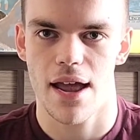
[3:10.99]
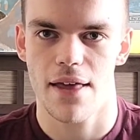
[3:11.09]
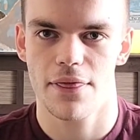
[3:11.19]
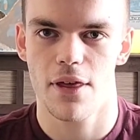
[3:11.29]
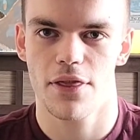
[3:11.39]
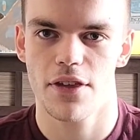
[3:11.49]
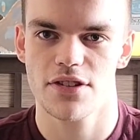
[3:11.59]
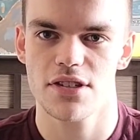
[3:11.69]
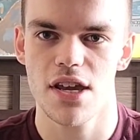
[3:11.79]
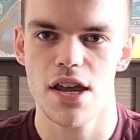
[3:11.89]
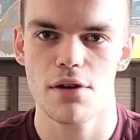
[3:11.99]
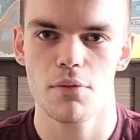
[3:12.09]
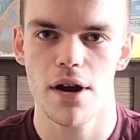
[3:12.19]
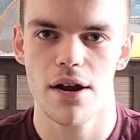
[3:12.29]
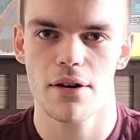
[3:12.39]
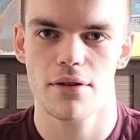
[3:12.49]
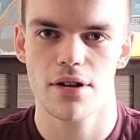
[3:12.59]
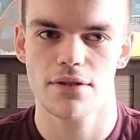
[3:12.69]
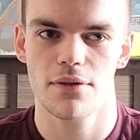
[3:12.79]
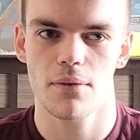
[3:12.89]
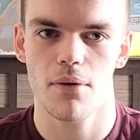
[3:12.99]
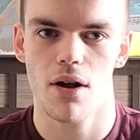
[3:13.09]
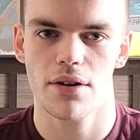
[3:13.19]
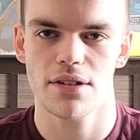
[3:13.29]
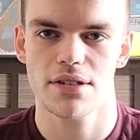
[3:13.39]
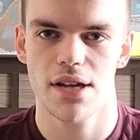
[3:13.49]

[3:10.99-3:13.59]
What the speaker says: the scene where Christopher Walken's